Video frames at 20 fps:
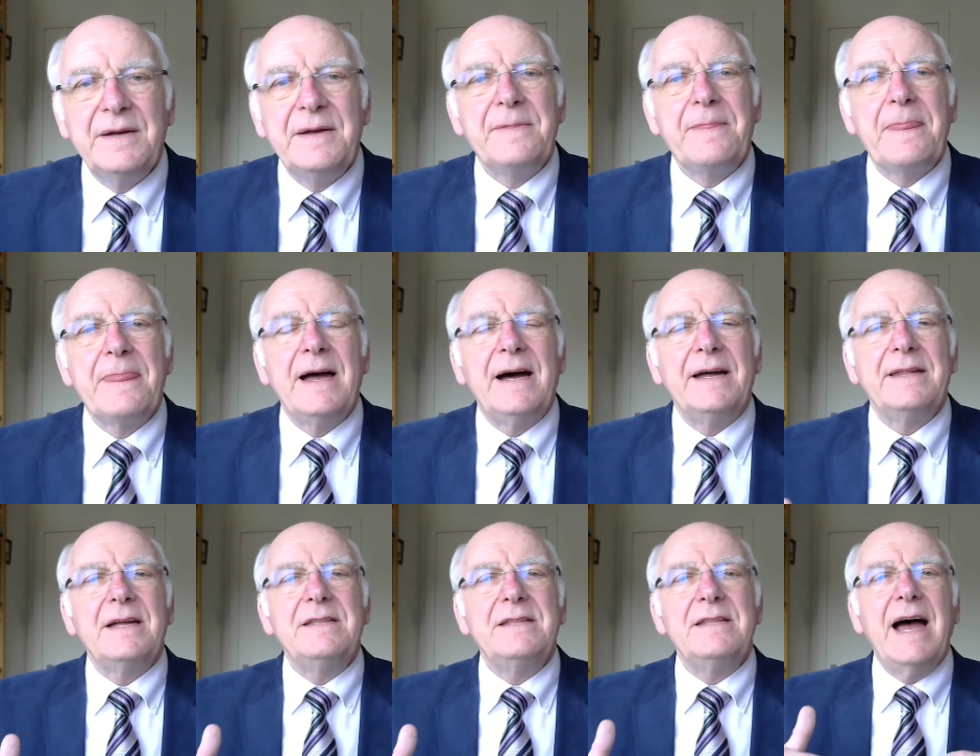an
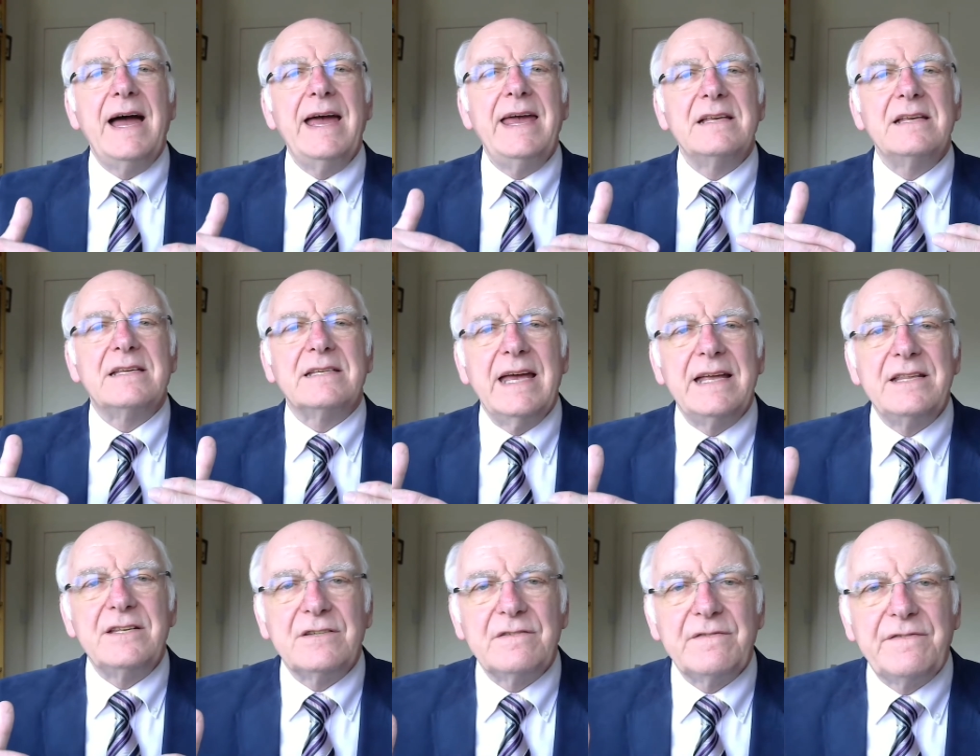undying
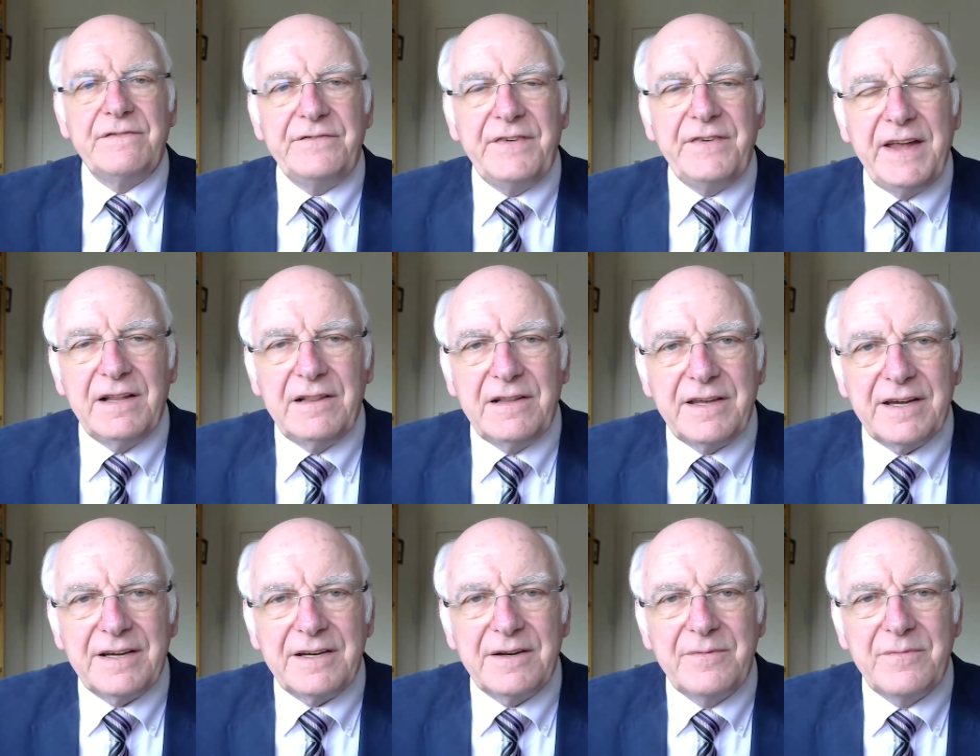sense of
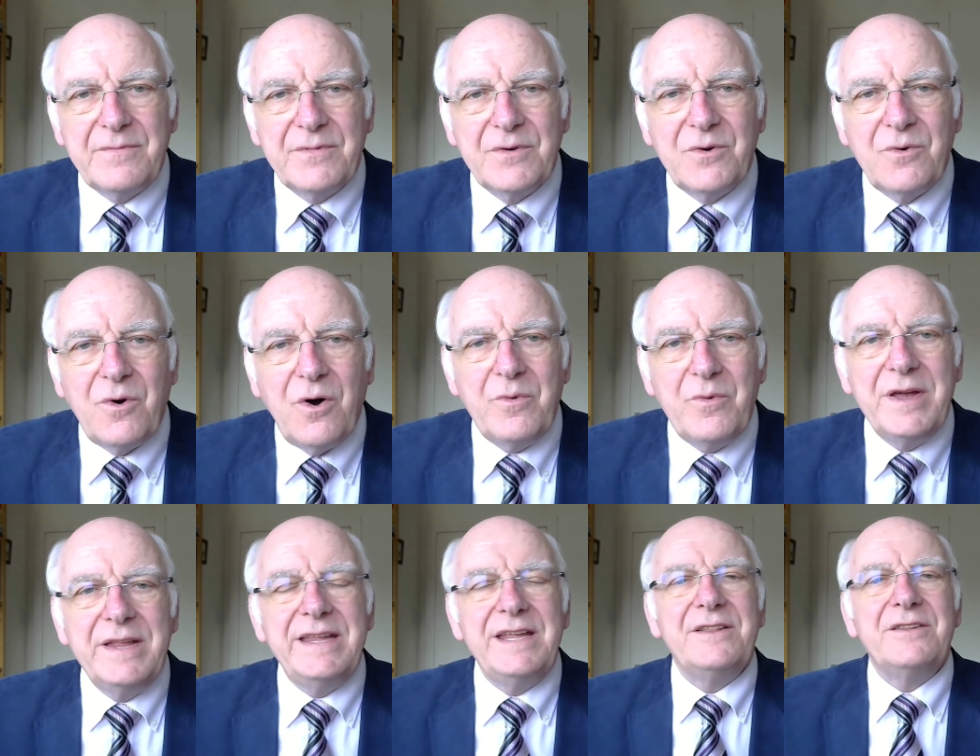failure. What we
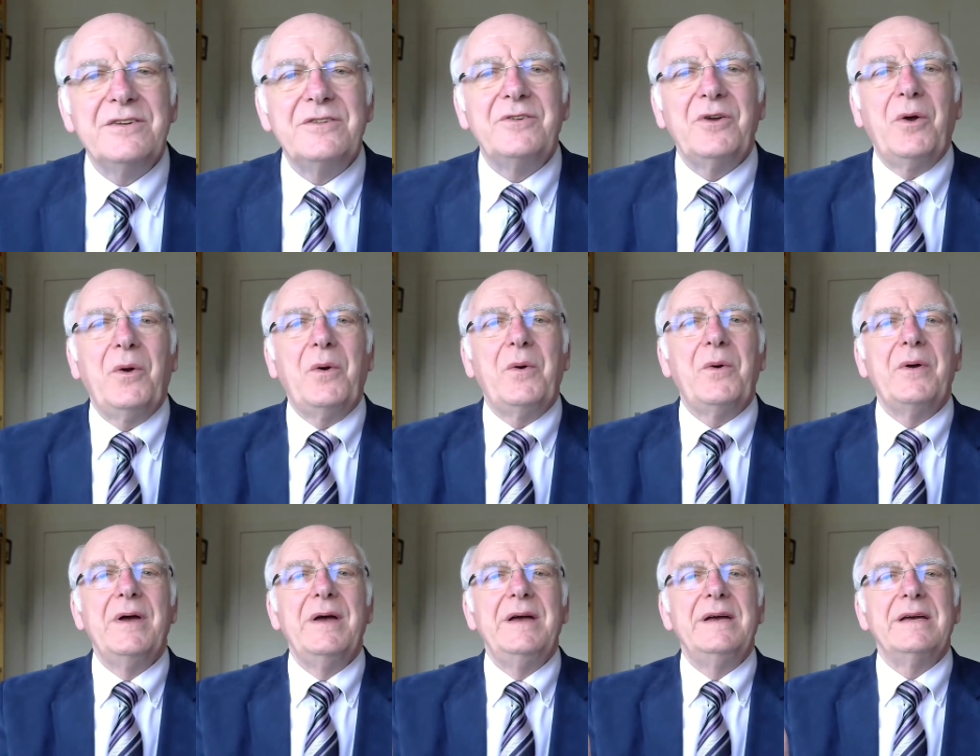need to do
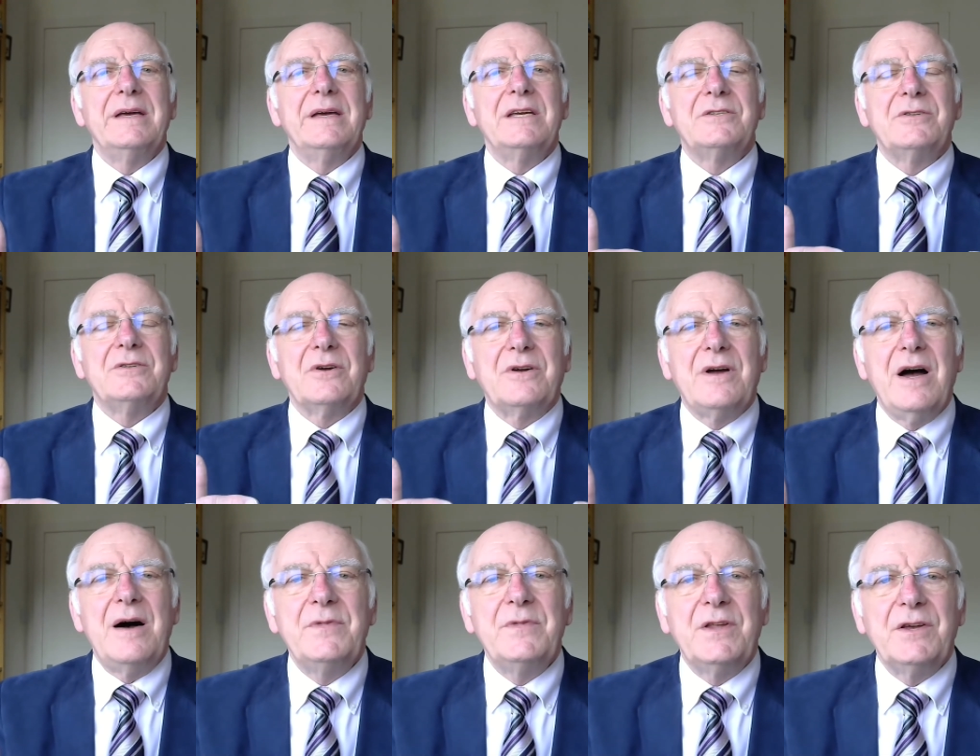is to
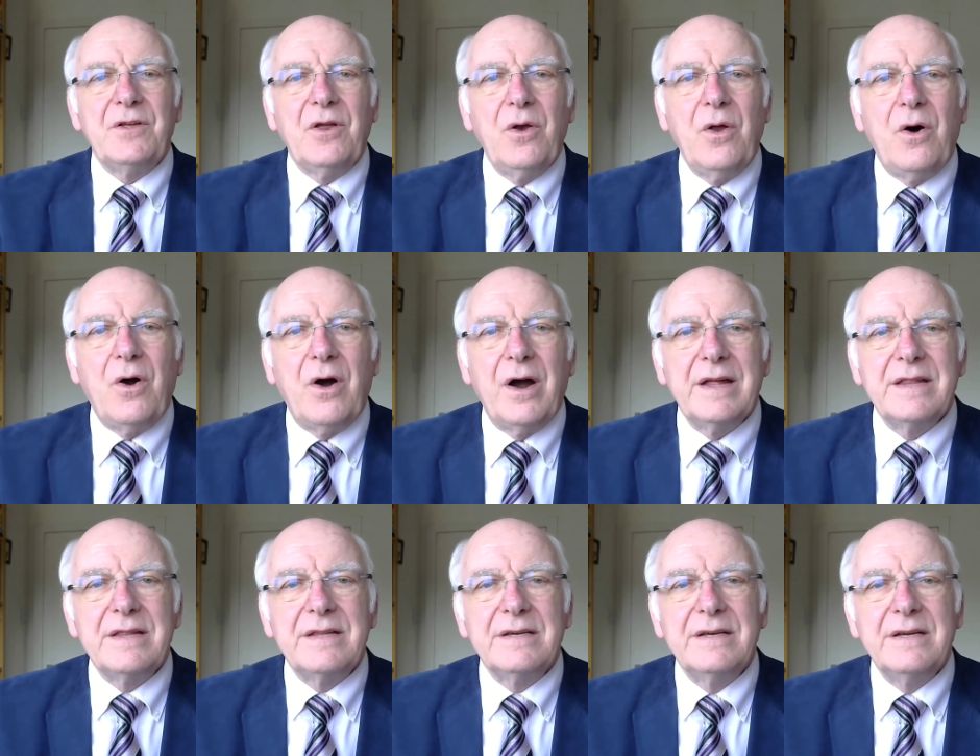come to the
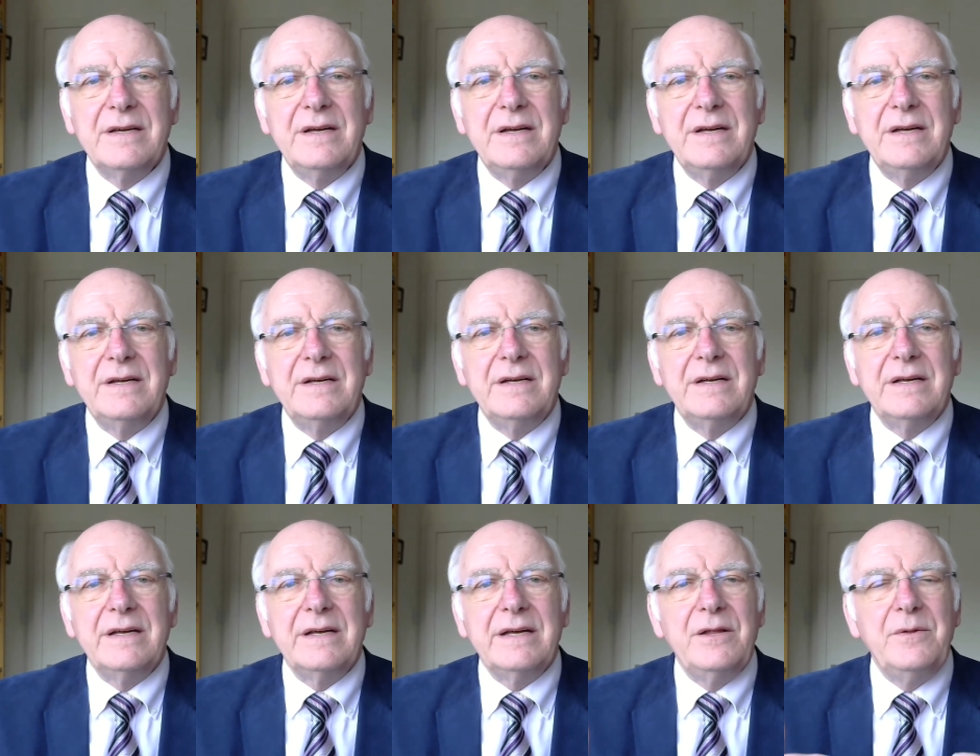Lord
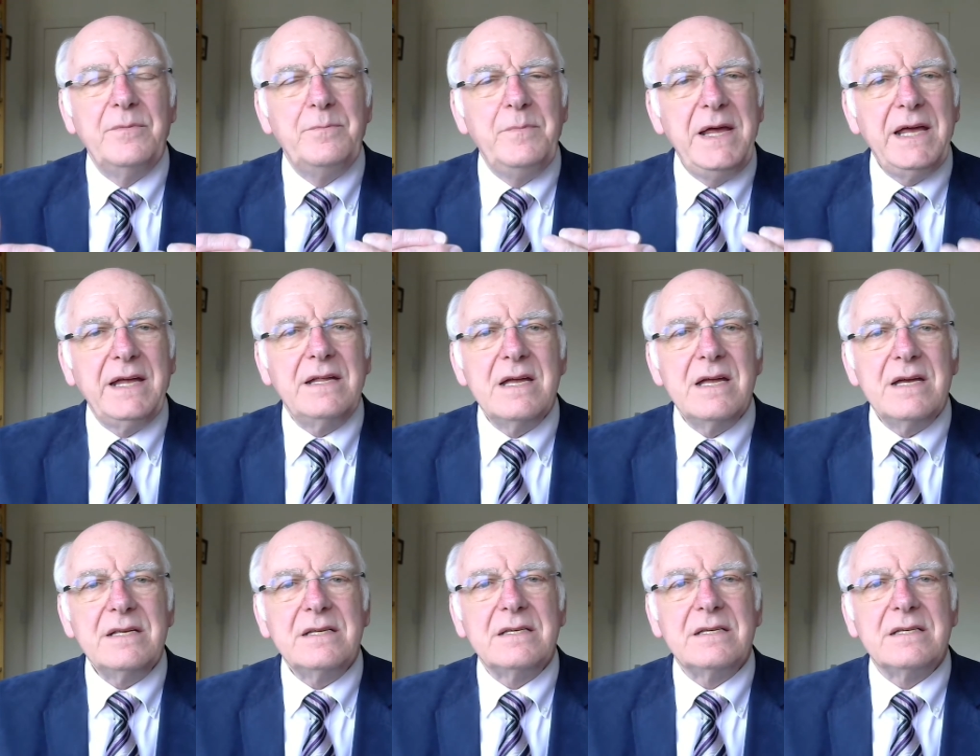in
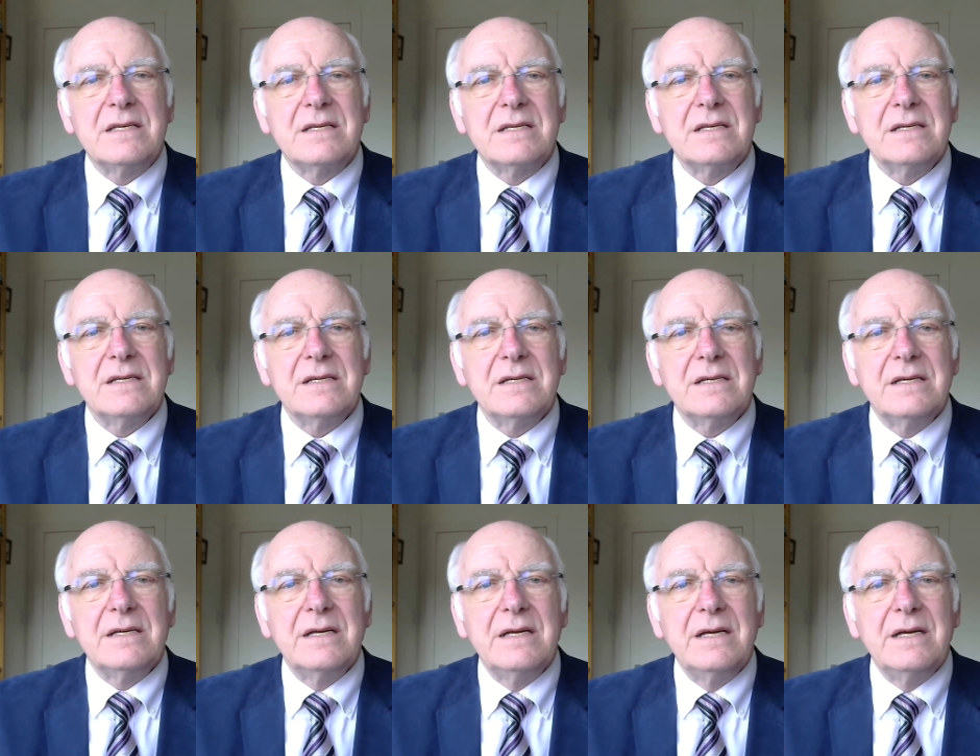meekness,
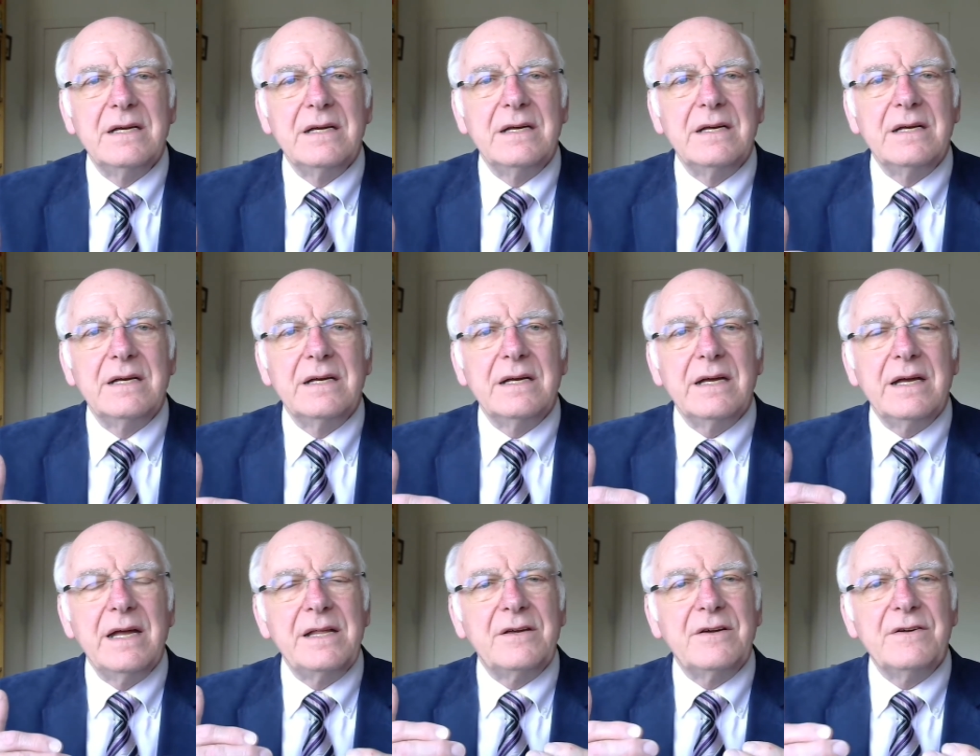
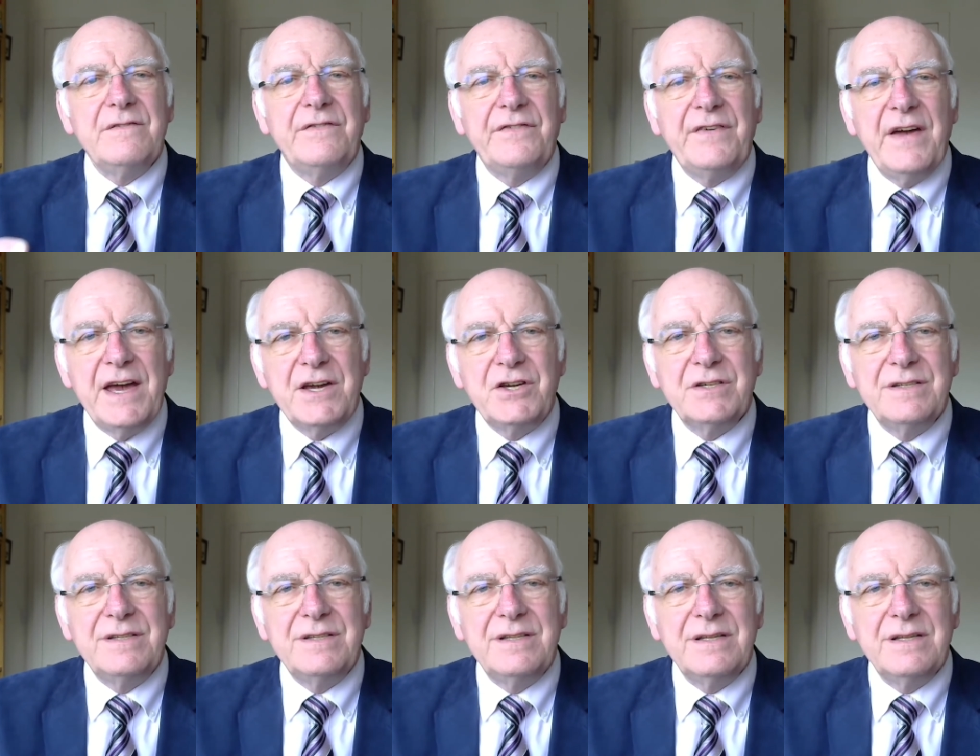in confession,